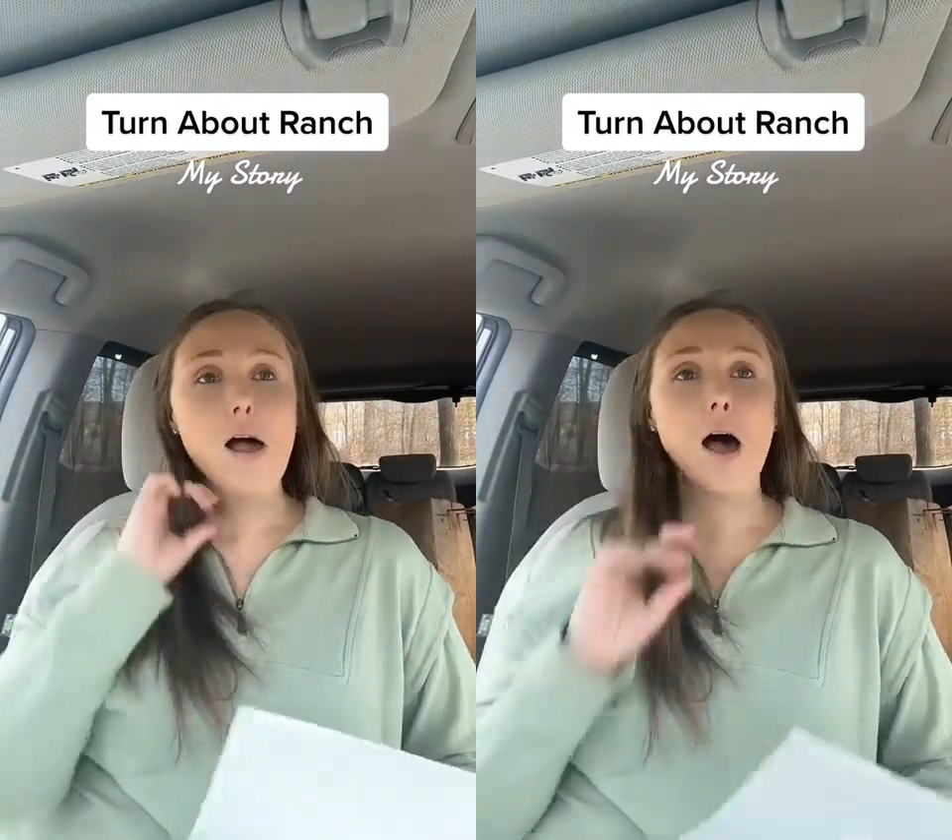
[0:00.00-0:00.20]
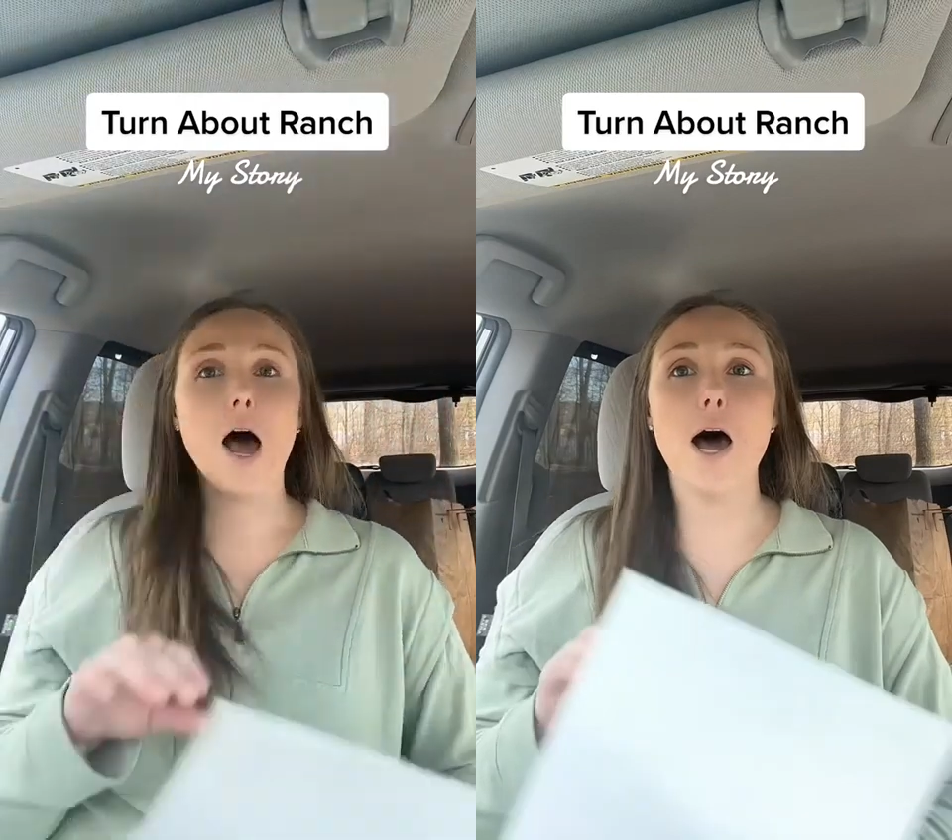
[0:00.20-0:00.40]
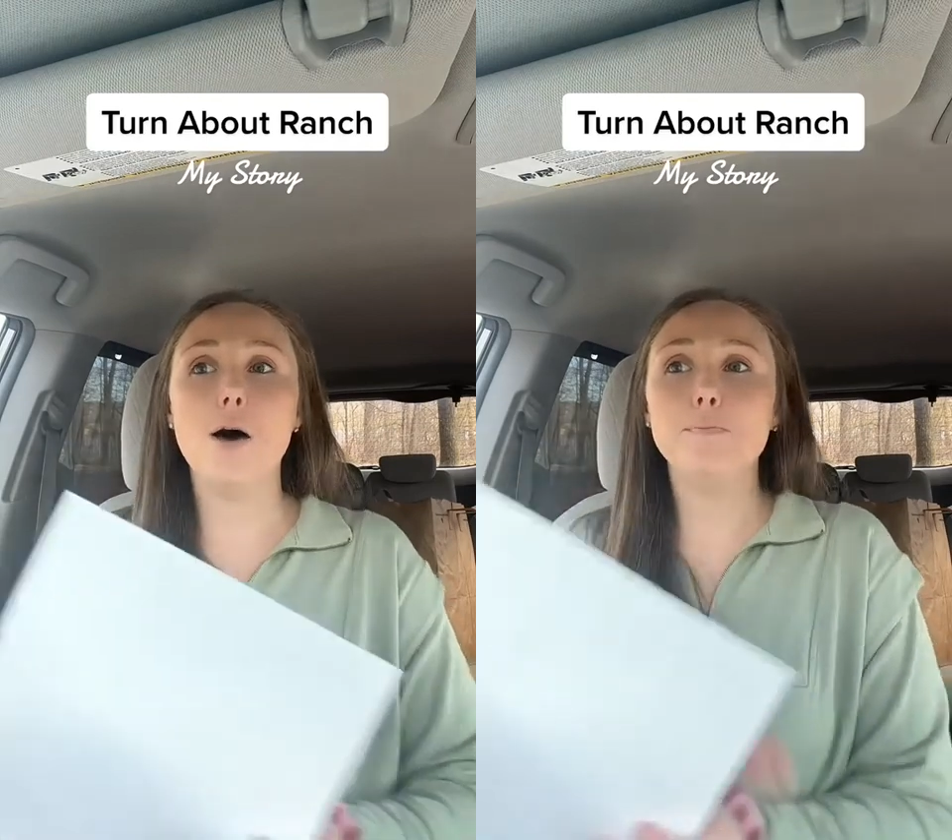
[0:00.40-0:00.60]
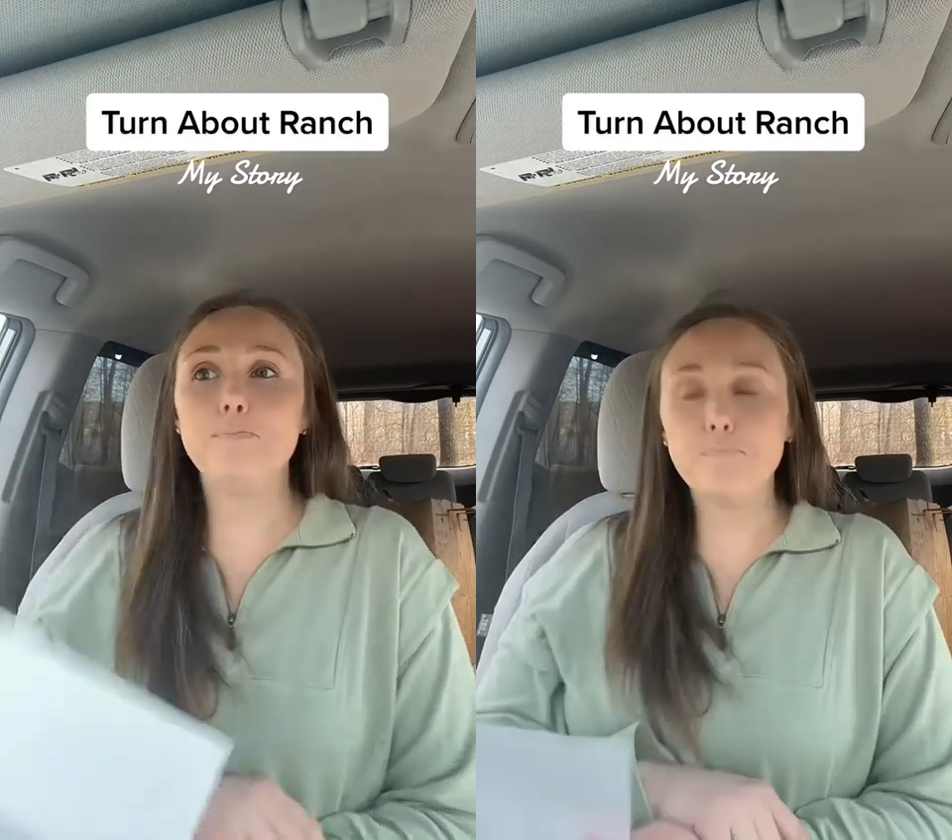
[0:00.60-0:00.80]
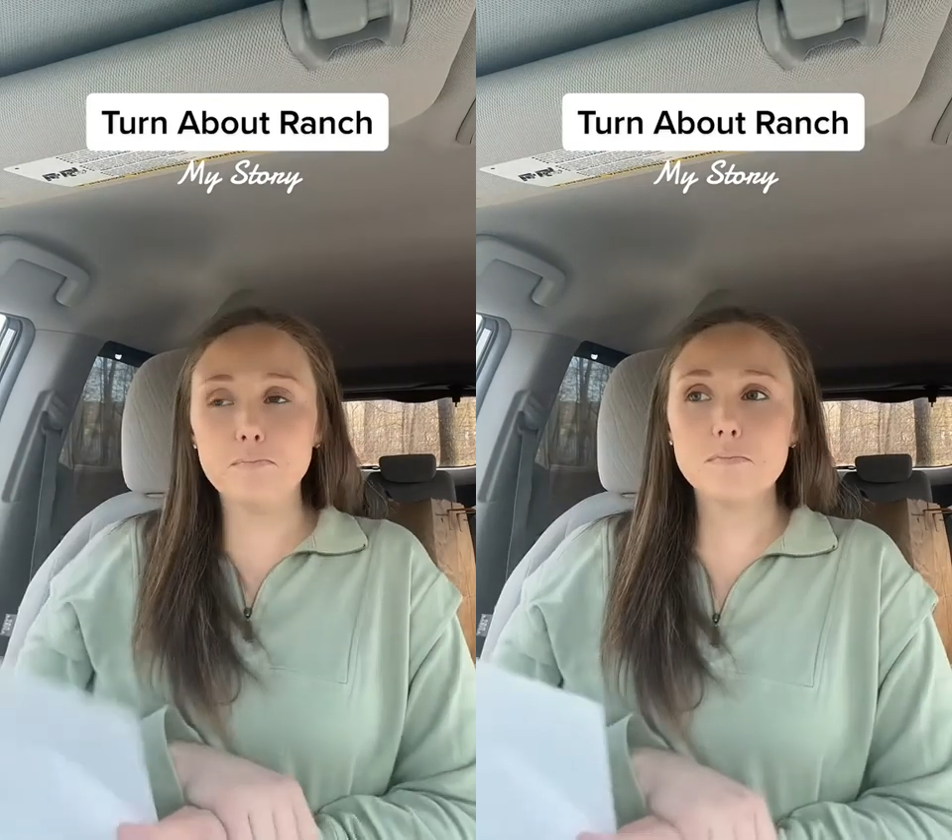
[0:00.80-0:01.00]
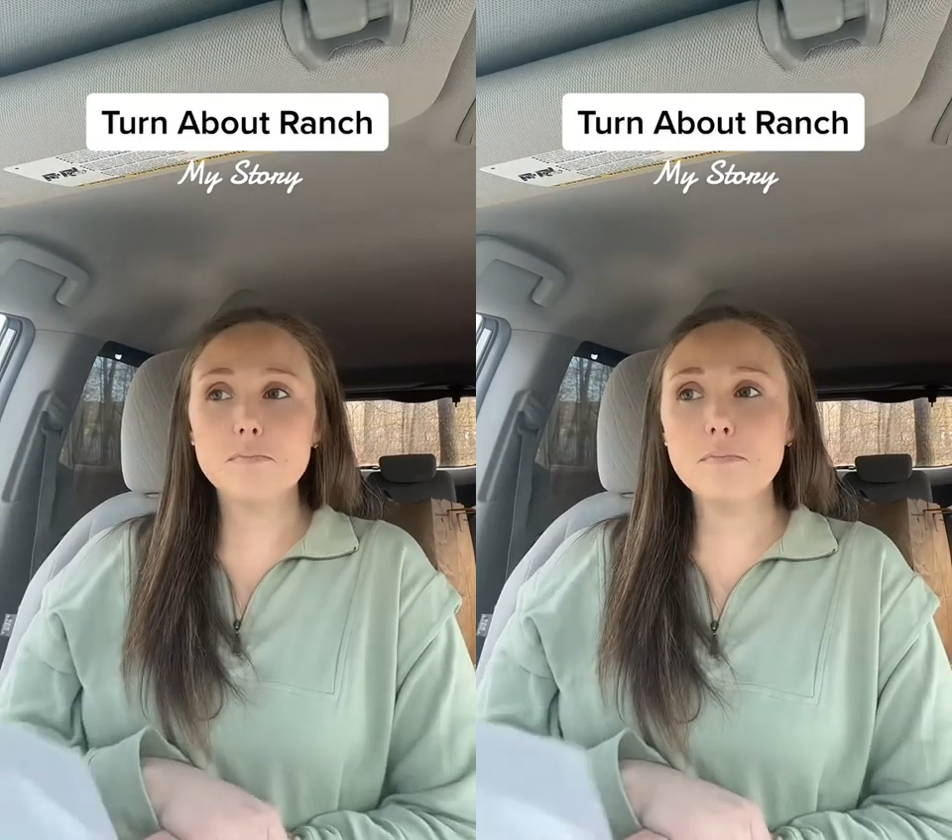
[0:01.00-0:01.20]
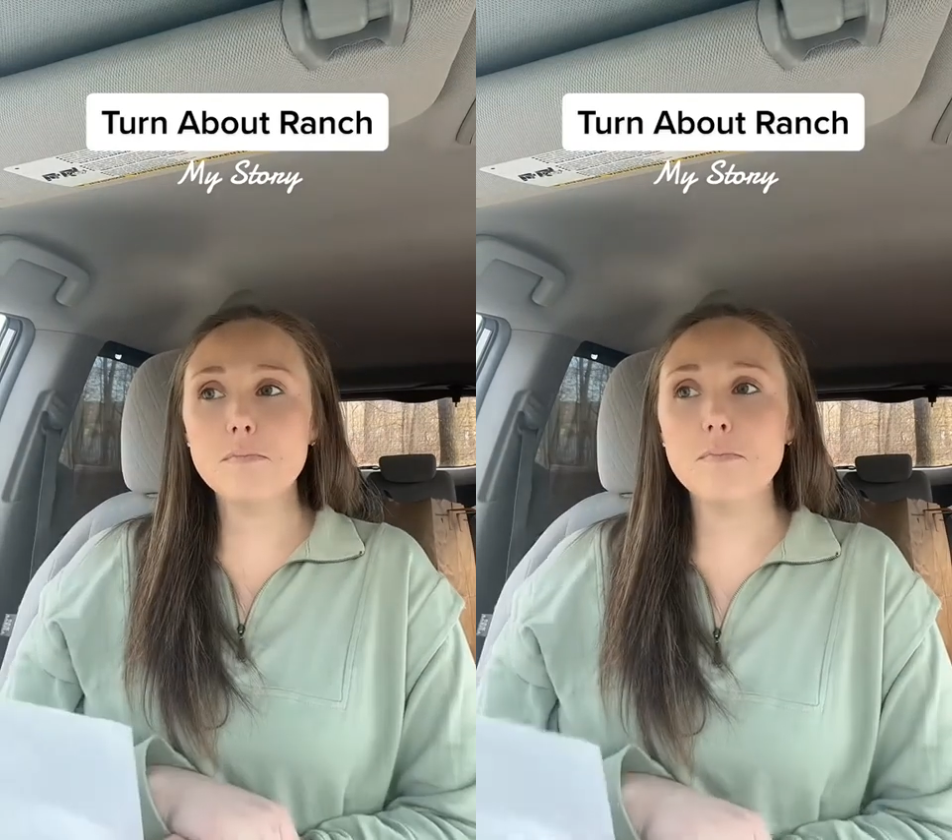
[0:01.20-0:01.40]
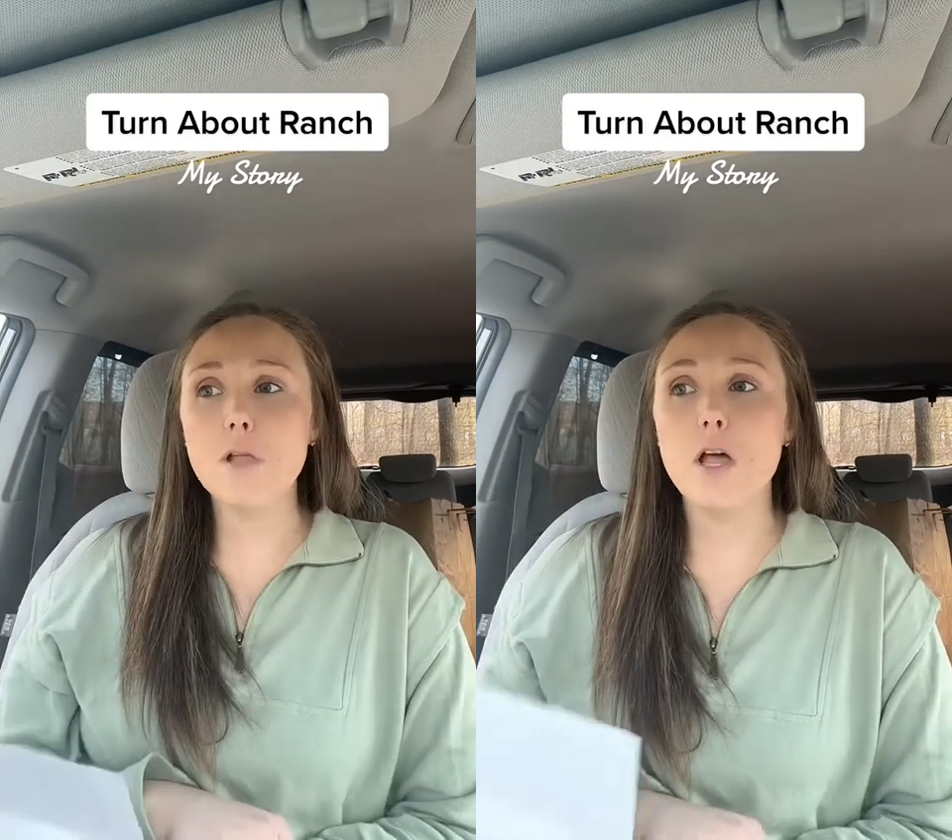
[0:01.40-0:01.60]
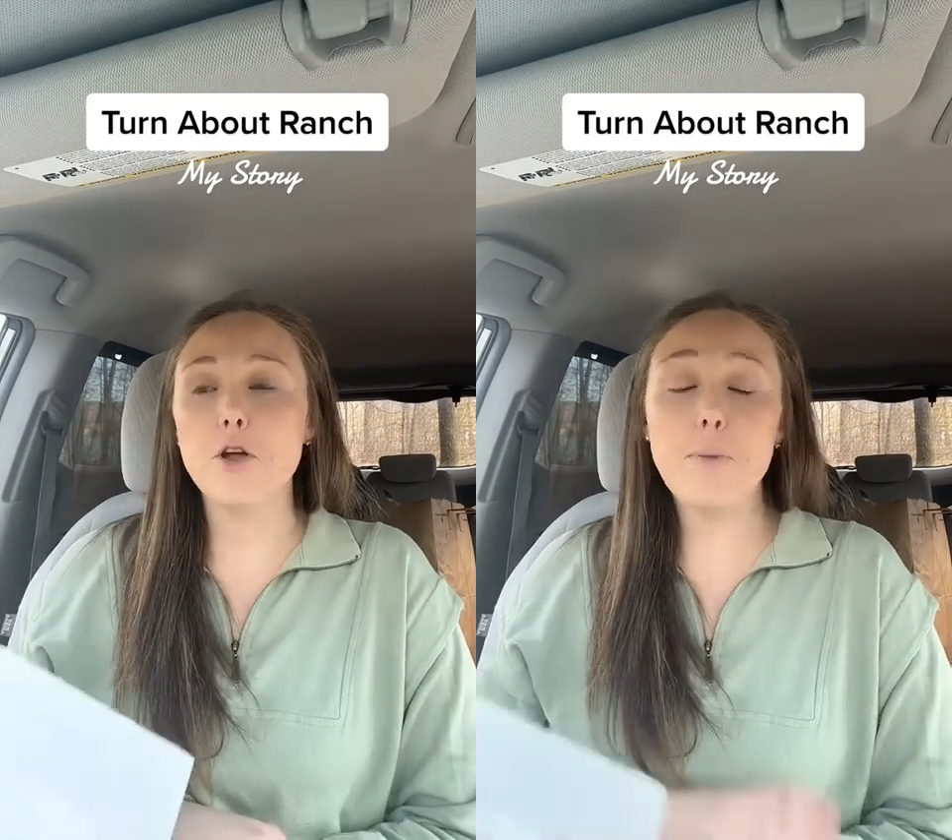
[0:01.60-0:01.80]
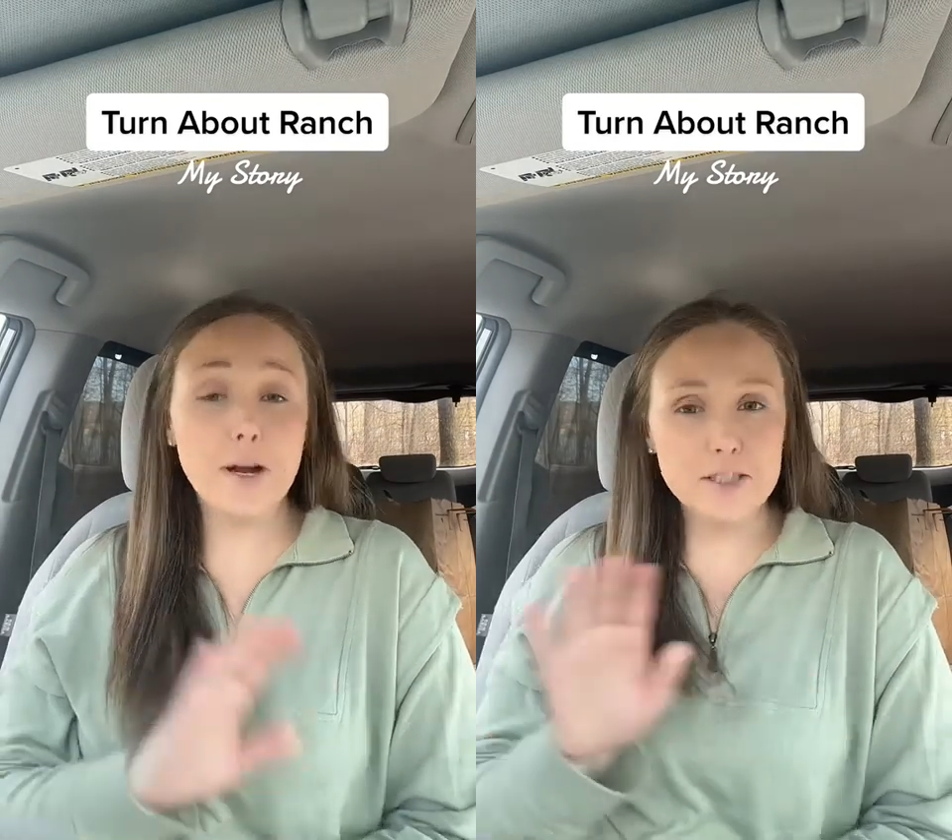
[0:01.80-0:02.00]
Your
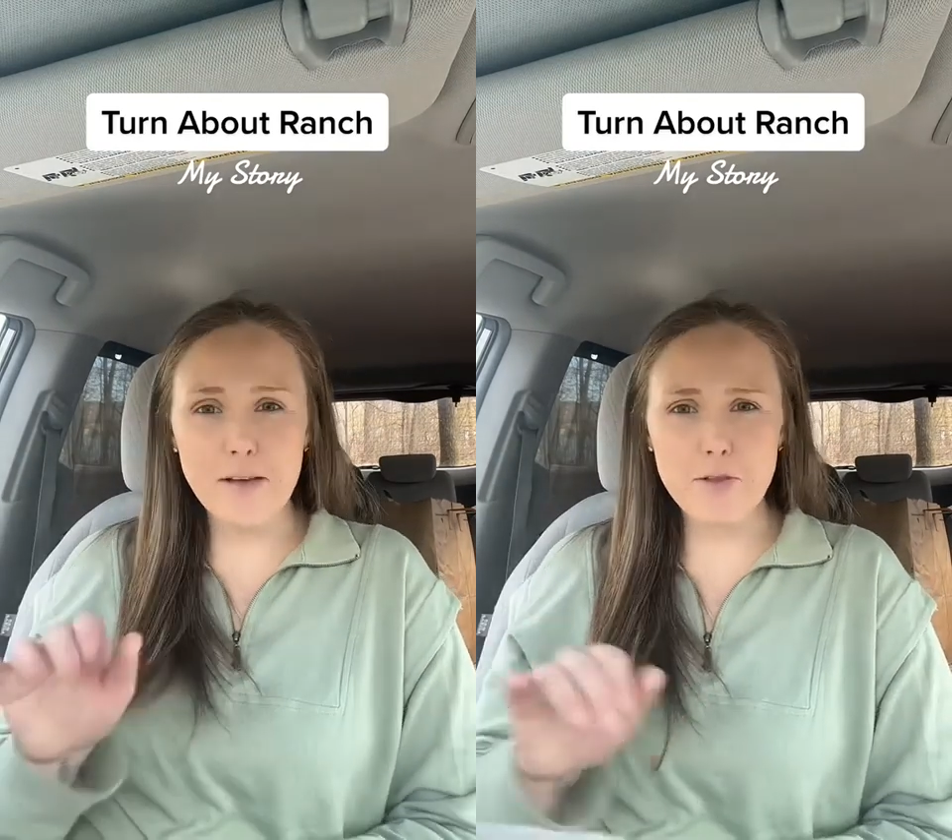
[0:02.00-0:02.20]
parents have